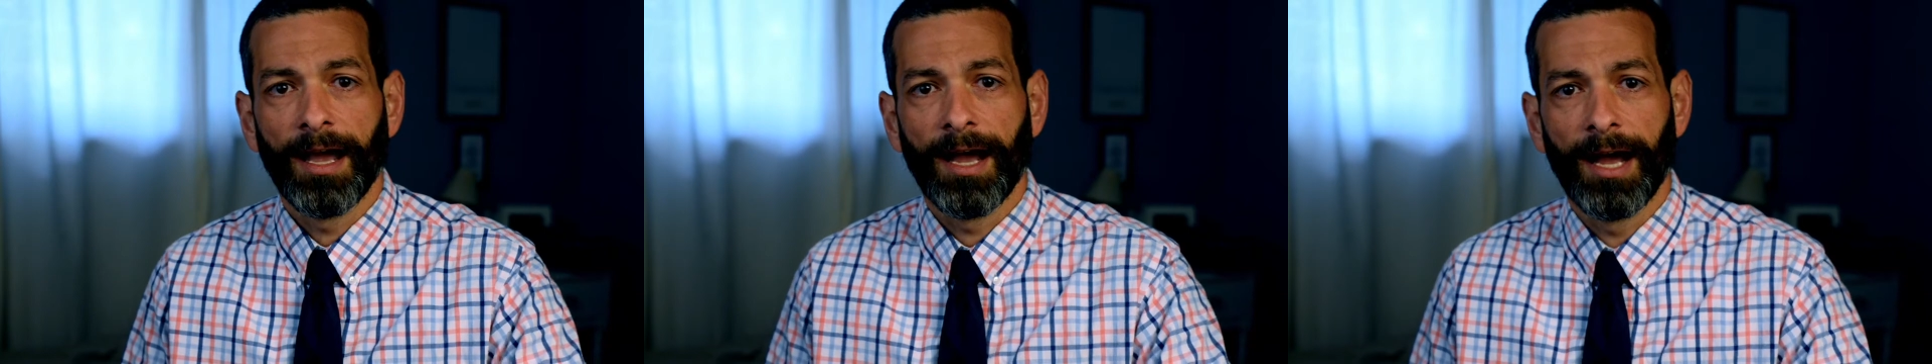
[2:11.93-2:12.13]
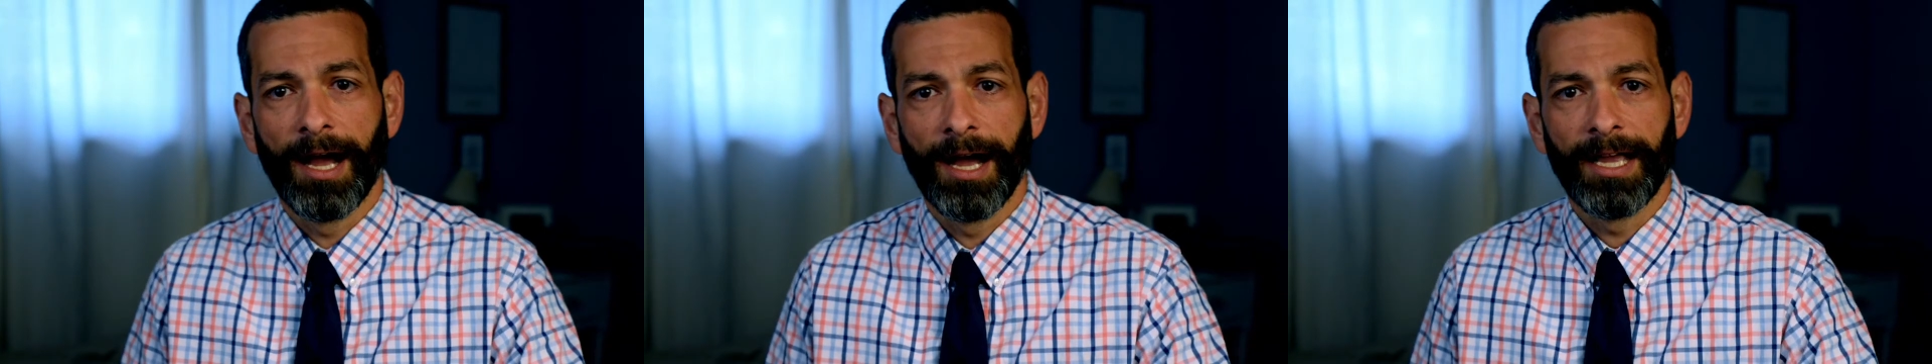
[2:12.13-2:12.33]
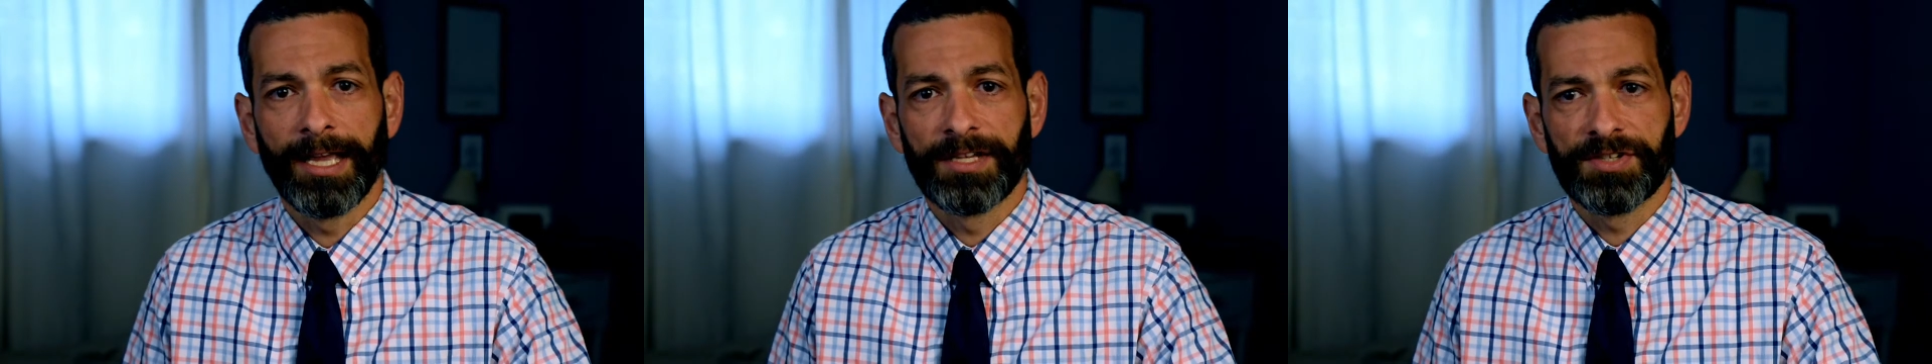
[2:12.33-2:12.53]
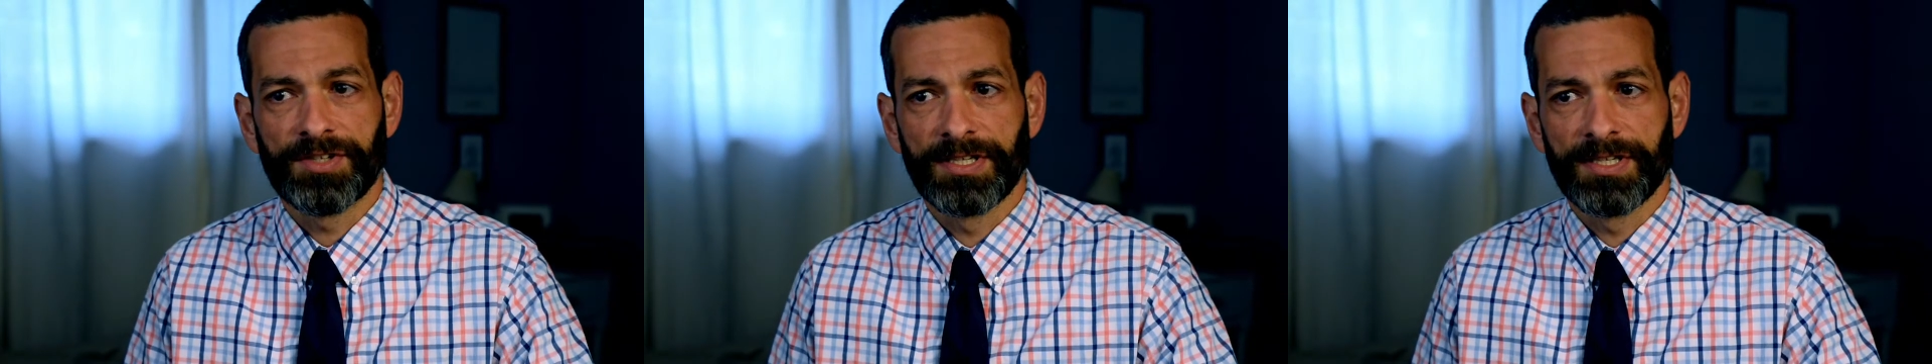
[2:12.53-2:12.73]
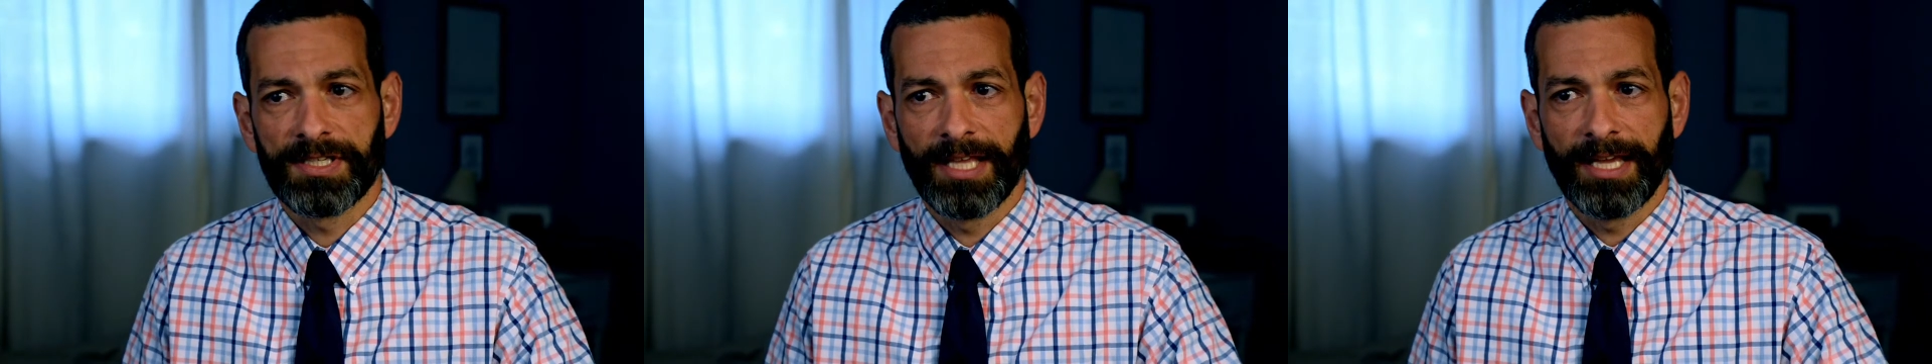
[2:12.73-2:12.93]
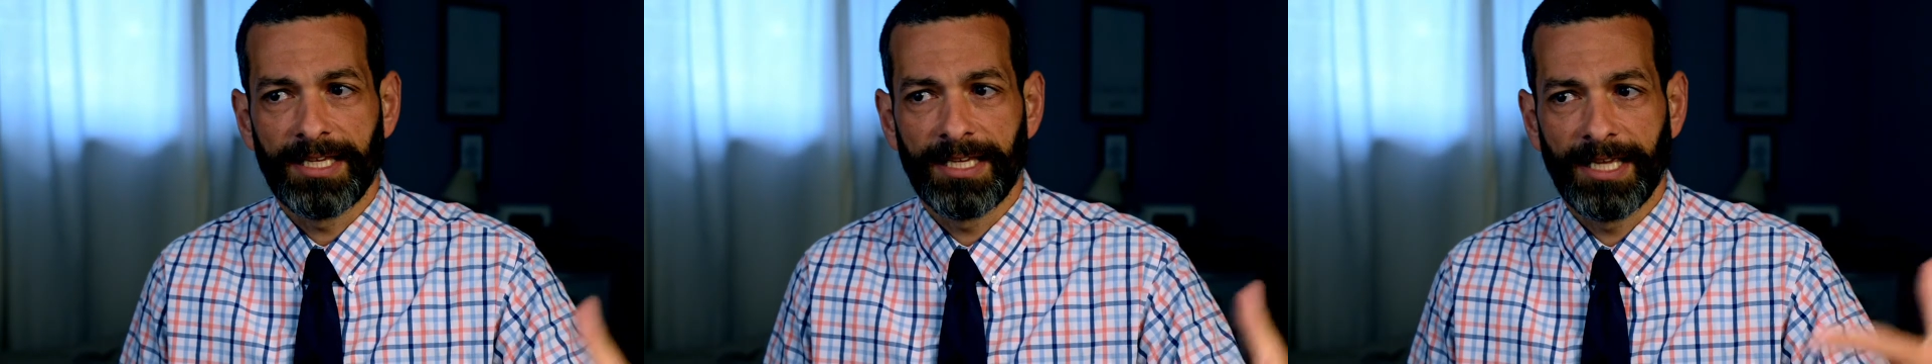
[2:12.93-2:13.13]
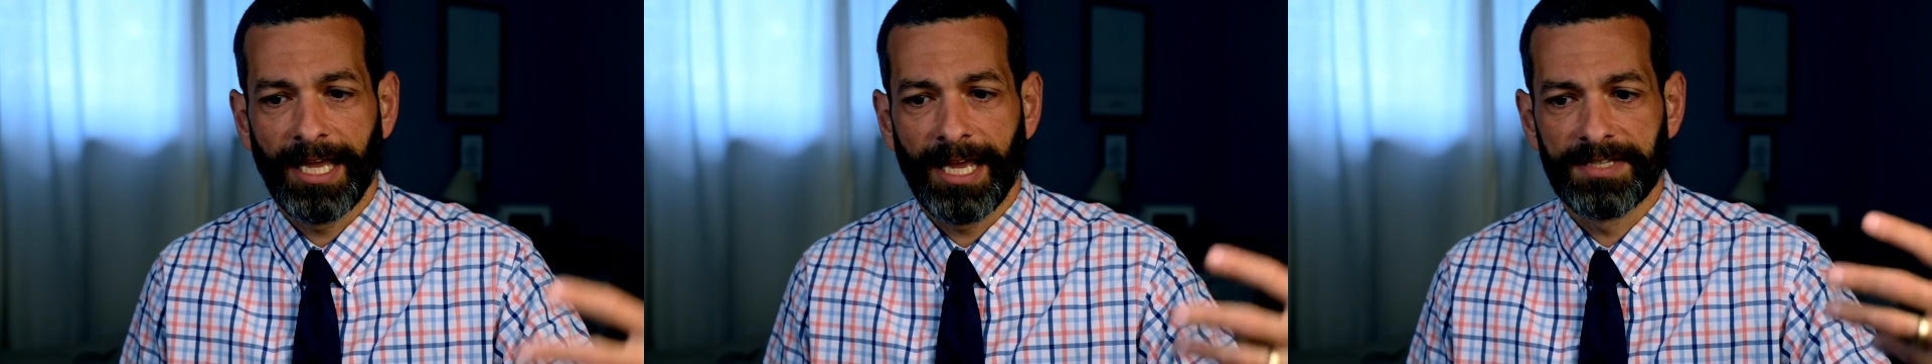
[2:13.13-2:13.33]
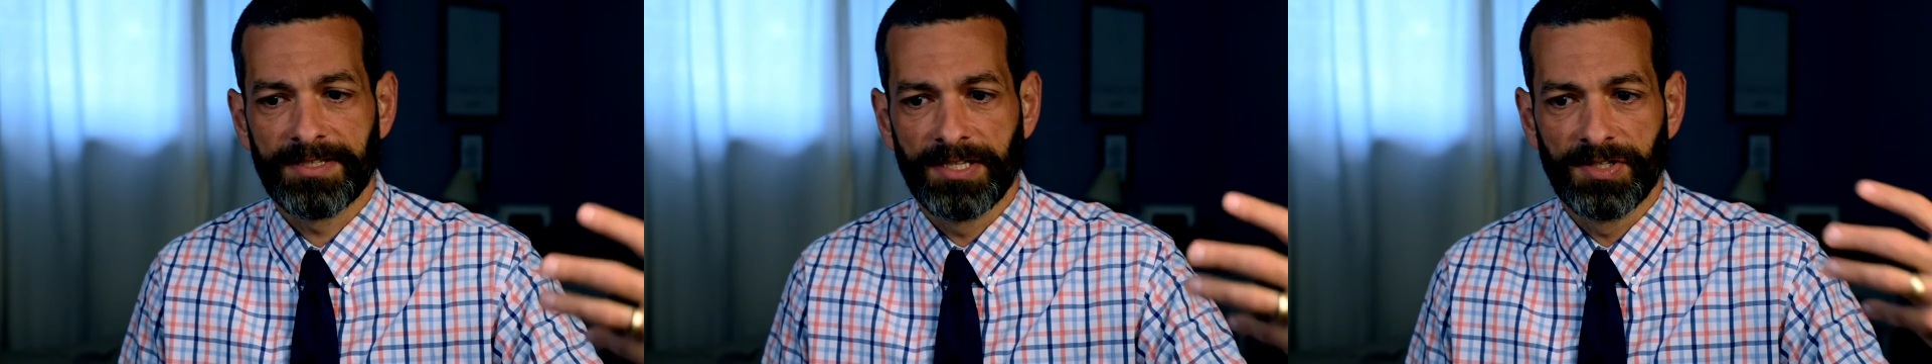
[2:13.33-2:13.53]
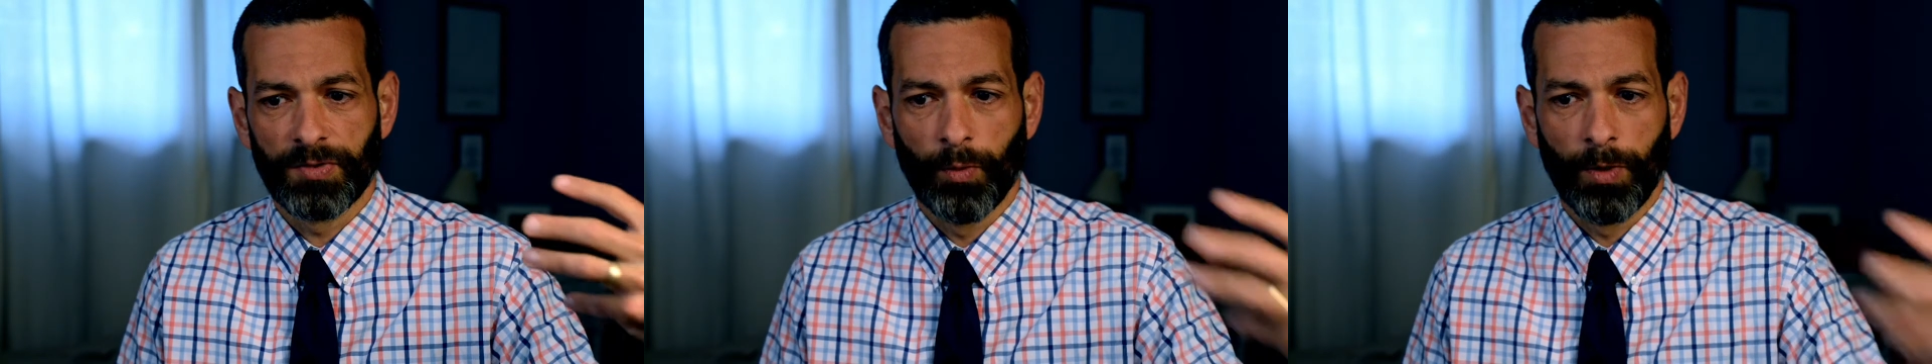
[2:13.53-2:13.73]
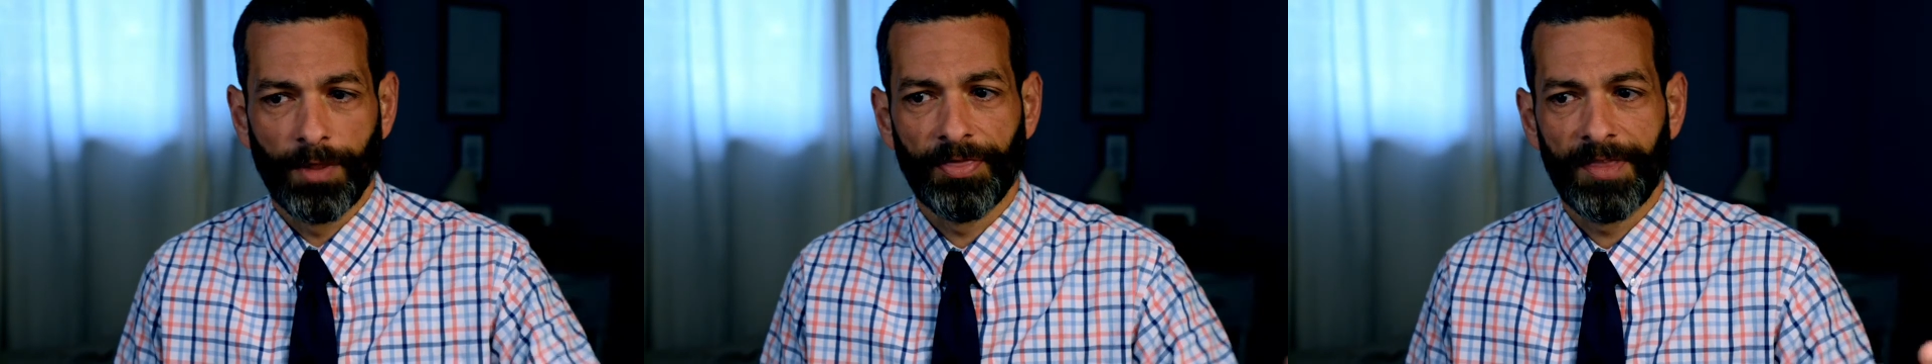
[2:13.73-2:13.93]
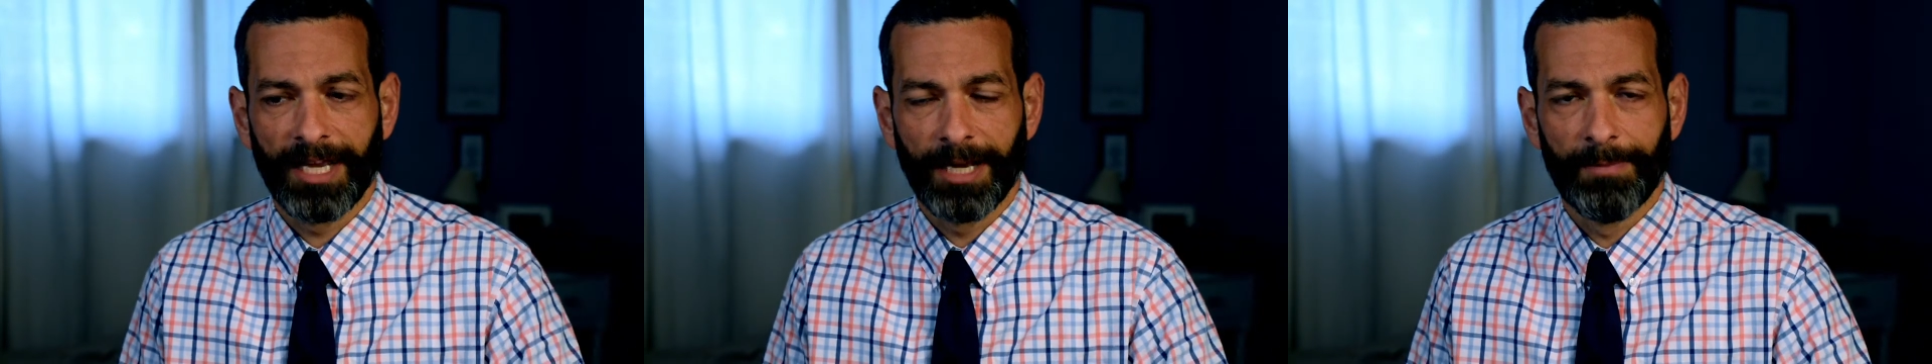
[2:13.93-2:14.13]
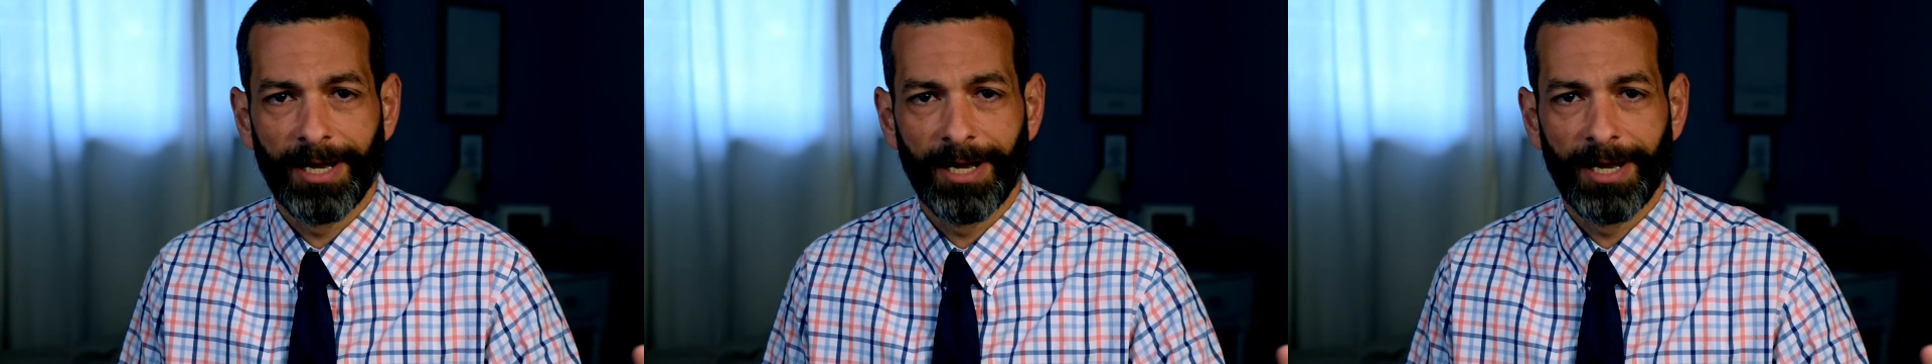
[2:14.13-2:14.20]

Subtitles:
It's just that he has this one thing